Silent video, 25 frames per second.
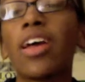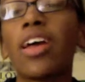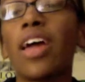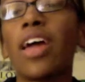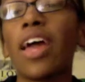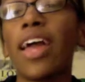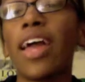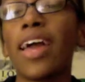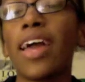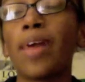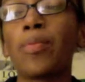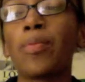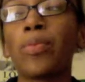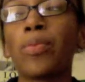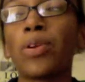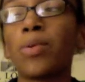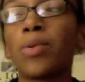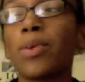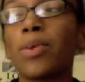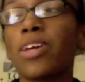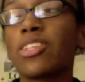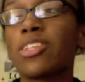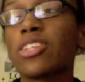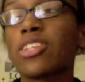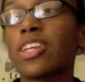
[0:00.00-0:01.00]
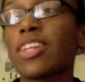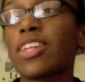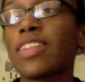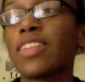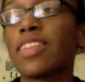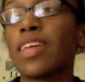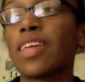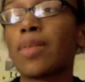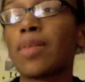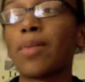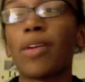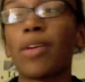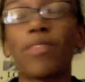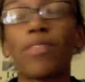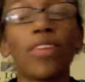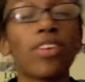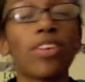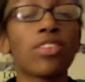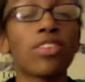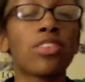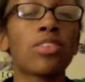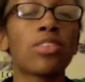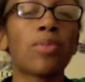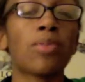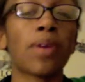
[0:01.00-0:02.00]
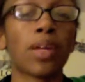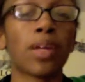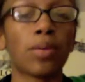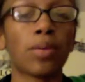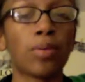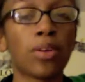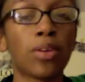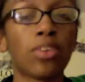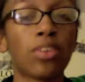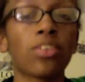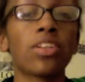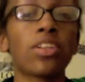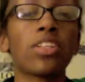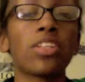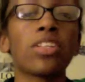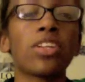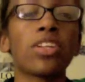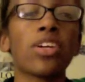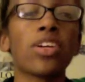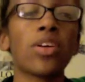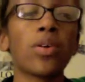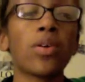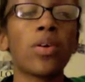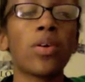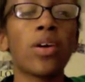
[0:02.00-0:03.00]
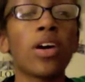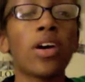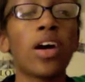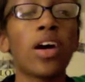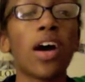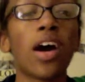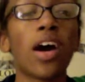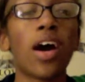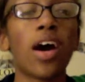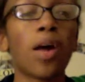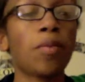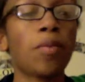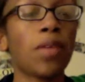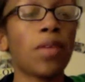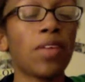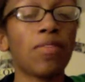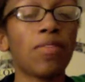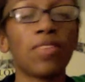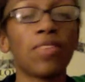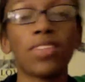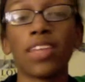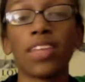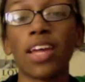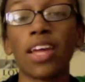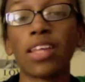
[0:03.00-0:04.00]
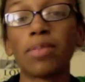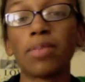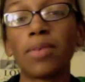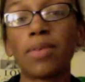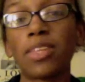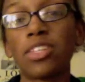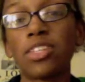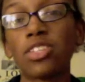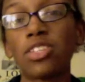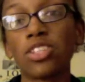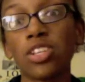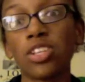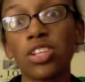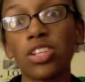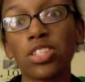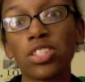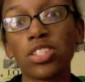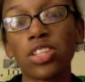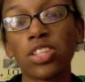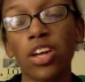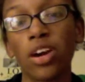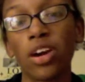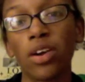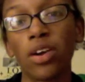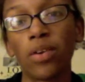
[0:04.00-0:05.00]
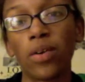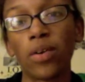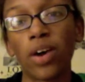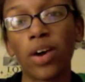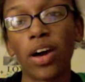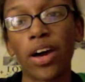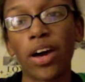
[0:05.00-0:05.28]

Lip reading: and pretty much anything my phones do, my computer can do, even text messaging. So,